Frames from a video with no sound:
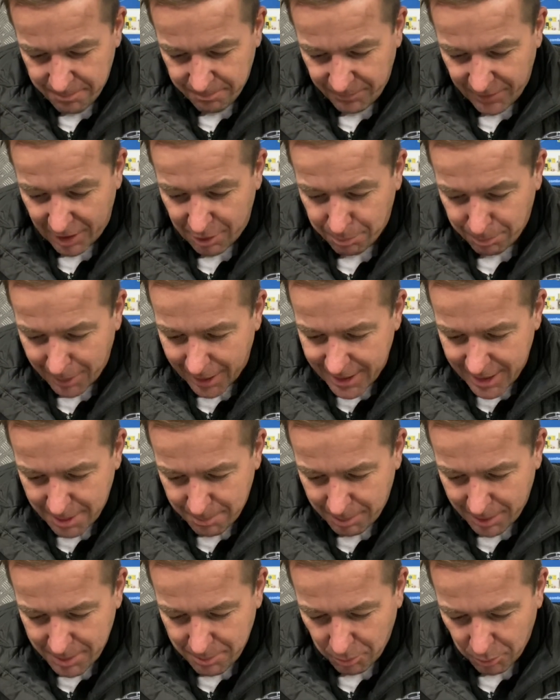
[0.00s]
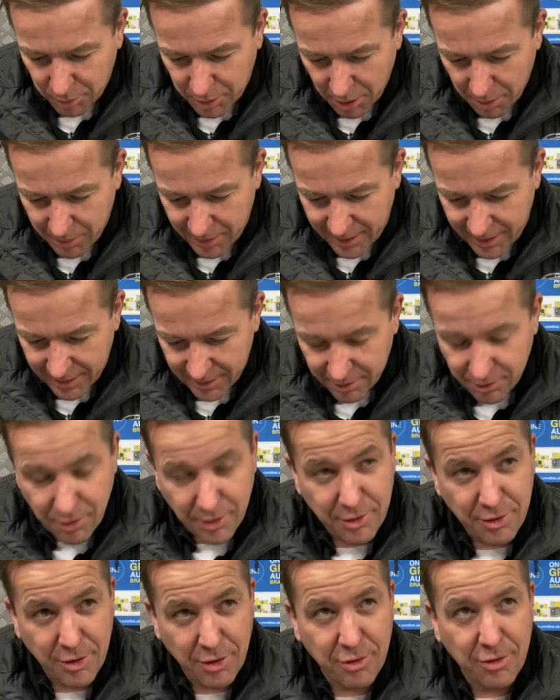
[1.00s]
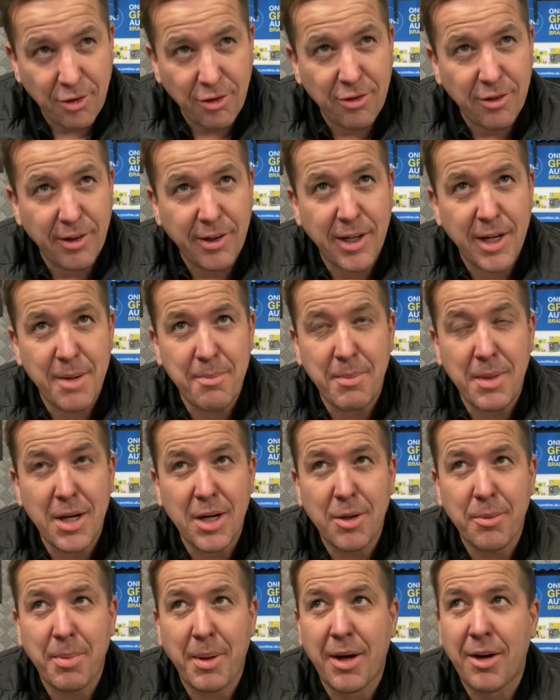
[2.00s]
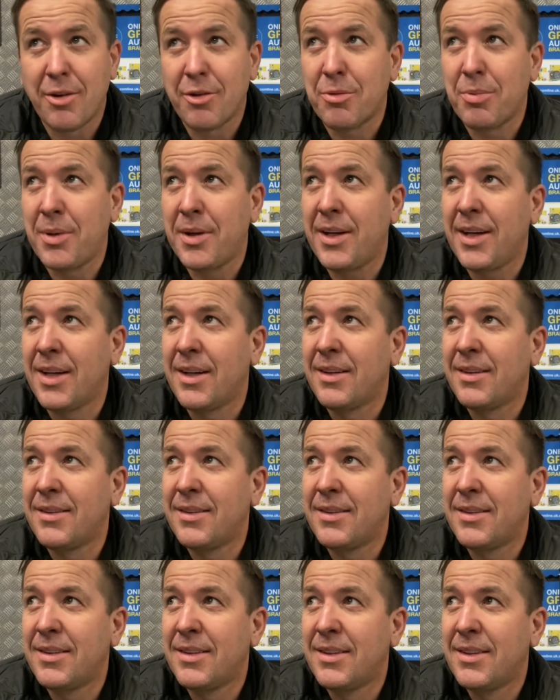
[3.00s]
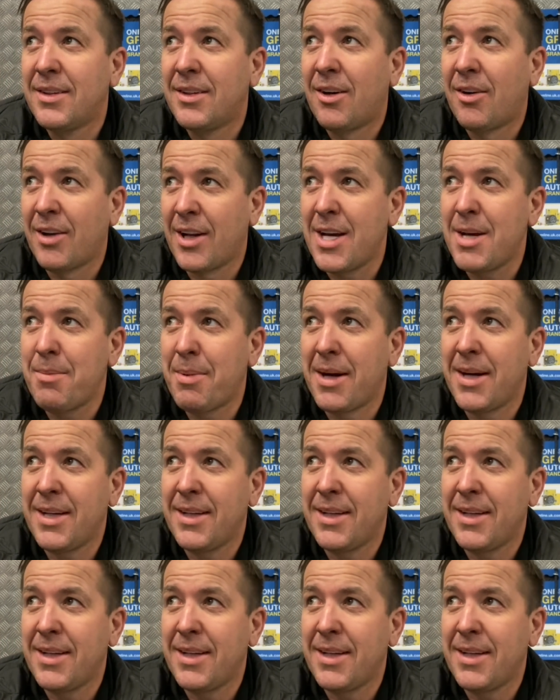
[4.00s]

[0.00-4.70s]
There's plenty of people doing it. Chris, you was just looking at Merc parts, weren't you? On eBay.